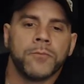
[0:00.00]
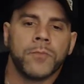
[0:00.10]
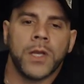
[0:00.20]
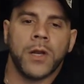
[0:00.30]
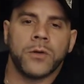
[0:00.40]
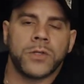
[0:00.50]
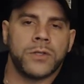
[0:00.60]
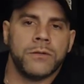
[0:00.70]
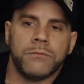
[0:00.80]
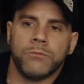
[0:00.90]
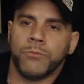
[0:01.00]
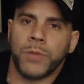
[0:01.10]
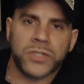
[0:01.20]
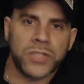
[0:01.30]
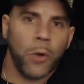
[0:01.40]
You know,
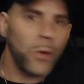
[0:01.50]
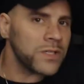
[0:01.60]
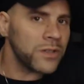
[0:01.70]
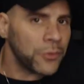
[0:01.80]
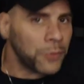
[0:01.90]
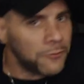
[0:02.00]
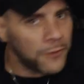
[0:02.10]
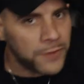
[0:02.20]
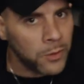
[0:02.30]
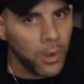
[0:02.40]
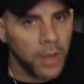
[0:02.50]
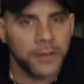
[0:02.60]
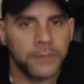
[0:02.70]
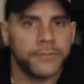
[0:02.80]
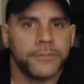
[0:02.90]
but so isn't a 351,
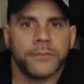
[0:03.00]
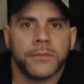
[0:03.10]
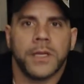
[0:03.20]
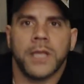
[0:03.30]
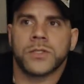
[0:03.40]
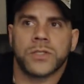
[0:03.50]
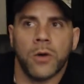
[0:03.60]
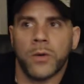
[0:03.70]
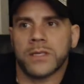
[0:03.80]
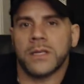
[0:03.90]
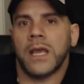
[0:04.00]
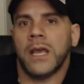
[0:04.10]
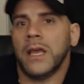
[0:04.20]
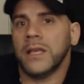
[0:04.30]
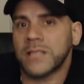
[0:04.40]
and so isn't
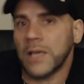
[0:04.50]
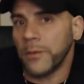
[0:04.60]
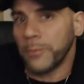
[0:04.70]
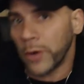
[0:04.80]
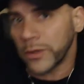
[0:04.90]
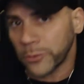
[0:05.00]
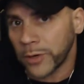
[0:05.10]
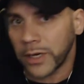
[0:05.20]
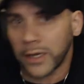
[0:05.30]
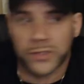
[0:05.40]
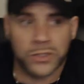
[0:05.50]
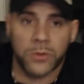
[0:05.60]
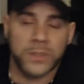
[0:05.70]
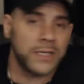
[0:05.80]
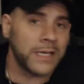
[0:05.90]
a 7.3, and
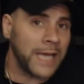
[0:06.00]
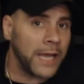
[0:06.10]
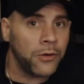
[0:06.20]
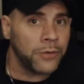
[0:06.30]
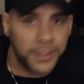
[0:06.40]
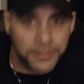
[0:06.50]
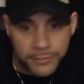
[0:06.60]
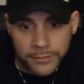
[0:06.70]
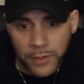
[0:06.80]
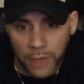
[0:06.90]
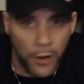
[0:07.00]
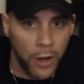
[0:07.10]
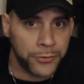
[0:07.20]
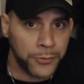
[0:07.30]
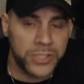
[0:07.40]
so isn't a Coyote of
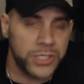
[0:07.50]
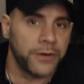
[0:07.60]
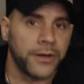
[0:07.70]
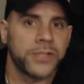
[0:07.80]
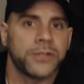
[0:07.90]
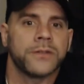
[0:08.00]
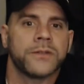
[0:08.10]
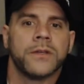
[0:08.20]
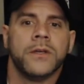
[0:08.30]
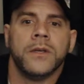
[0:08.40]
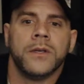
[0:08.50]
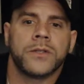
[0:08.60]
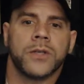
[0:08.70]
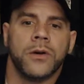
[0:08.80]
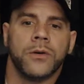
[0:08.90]
all three generations.
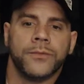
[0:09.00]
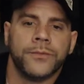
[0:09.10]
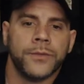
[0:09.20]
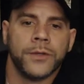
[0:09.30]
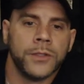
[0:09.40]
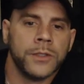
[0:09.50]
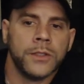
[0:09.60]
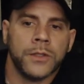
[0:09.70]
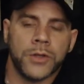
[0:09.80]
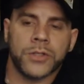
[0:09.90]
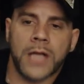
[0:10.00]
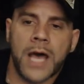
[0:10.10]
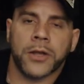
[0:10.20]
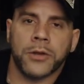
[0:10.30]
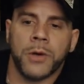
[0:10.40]
So there's a
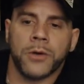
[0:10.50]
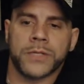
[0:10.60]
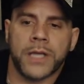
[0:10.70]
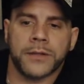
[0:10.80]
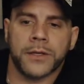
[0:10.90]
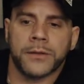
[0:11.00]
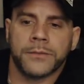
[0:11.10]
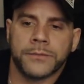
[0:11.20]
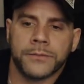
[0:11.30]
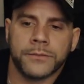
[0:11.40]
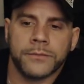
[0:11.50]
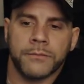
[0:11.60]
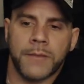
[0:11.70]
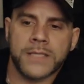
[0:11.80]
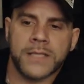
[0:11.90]
lot of good motors out there.
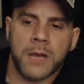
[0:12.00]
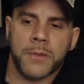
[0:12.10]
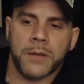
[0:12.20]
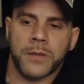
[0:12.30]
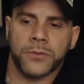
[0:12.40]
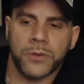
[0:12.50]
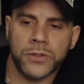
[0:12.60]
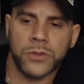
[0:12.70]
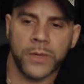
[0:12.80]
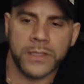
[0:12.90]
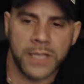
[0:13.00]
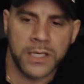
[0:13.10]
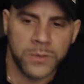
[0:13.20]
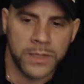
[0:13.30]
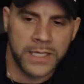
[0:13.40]
My stock bottom end 302 went
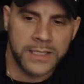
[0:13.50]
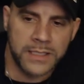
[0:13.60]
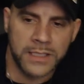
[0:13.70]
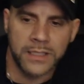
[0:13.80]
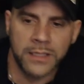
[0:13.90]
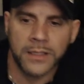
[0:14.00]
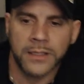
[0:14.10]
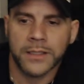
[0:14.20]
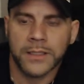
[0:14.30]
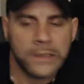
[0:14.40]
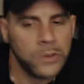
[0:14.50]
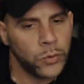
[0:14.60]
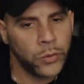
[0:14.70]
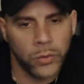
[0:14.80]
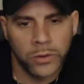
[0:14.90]
10s with AC.
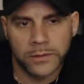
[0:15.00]
Whew.